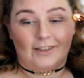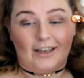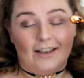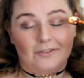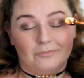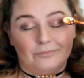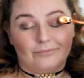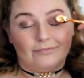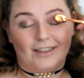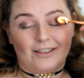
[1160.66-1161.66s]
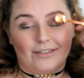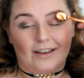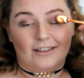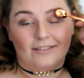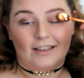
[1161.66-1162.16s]
Okay, that's
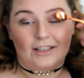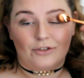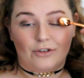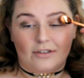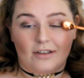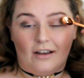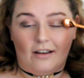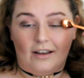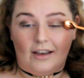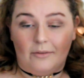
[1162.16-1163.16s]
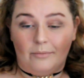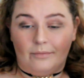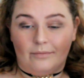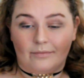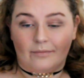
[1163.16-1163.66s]
fine. He's using a